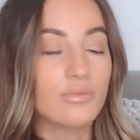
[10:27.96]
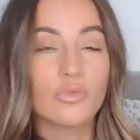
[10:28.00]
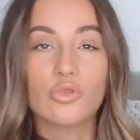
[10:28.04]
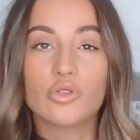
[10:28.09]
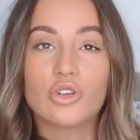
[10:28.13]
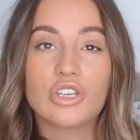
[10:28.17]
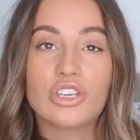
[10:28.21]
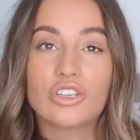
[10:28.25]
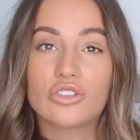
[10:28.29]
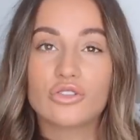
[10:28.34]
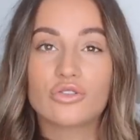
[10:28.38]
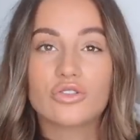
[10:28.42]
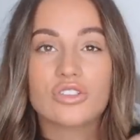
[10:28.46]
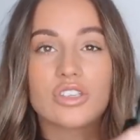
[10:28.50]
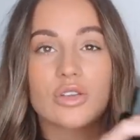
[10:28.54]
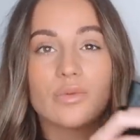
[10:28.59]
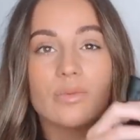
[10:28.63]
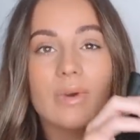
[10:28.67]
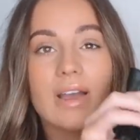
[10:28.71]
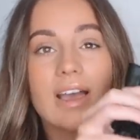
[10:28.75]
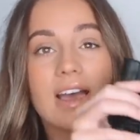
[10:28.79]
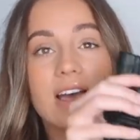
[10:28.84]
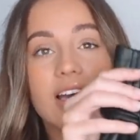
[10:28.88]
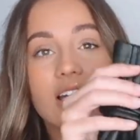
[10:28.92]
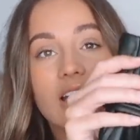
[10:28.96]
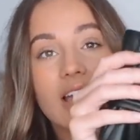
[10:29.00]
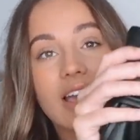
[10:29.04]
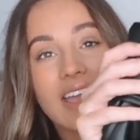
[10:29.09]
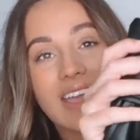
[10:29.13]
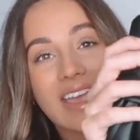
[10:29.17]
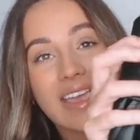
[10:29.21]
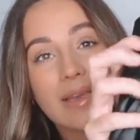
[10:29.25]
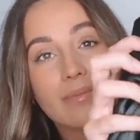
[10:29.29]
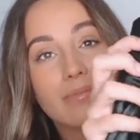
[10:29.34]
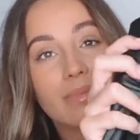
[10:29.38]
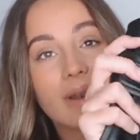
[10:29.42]
or you could also wear
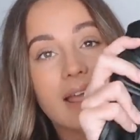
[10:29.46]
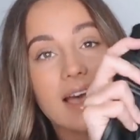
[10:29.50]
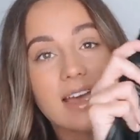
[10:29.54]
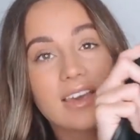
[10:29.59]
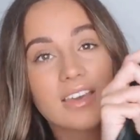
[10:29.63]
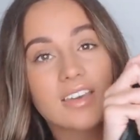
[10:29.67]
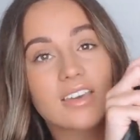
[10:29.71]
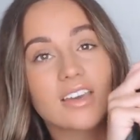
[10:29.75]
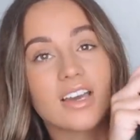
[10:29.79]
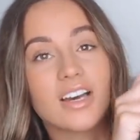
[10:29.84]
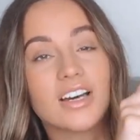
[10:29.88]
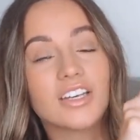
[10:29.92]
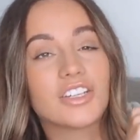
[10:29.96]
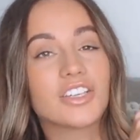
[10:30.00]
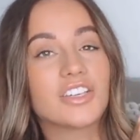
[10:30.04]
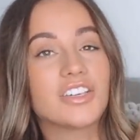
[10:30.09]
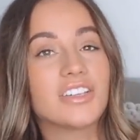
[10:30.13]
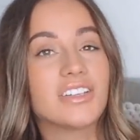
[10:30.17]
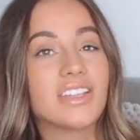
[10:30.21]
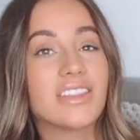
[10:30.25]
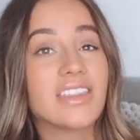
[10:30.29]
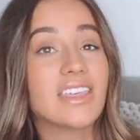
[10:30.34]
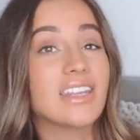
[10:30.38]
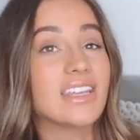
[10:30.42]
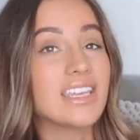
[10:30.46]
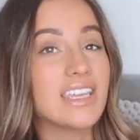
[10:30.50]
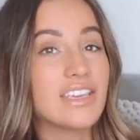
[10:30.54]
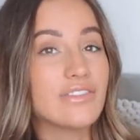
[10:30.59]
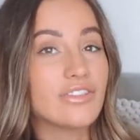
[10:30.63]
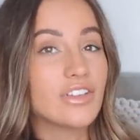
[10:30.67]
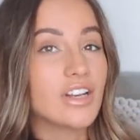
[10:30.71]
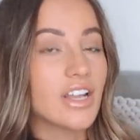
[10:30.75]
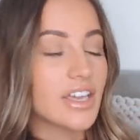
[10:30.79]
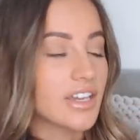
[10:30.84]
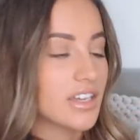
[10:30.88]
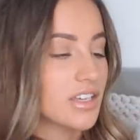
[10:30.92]
a black cardigan and then
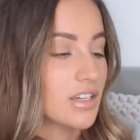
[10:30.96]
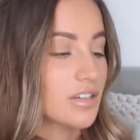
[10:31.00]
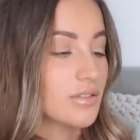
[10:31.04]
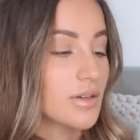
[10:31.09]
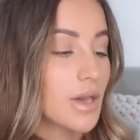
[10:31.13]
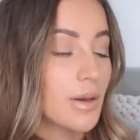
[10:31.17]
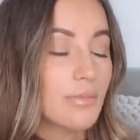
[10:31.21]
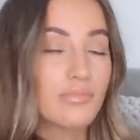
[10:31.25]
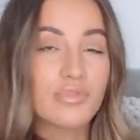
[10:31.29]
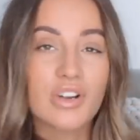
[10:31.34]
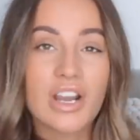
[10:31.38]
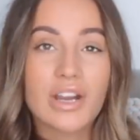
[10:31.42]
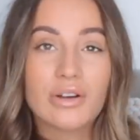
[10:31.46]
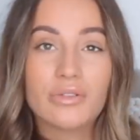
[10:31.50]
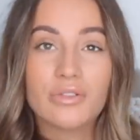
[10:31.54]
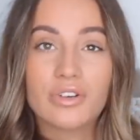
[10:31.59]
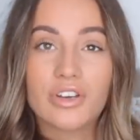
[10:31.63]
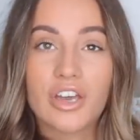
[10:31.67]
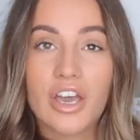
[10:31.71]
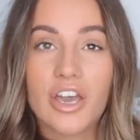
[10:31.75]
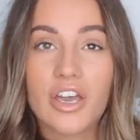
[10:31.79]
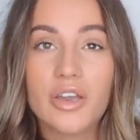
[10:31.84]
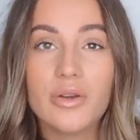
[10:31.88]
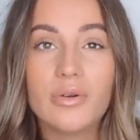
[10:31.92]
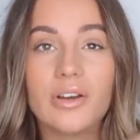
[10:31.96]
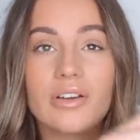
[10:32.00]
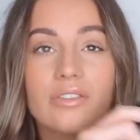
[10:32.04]
even like a brown coat.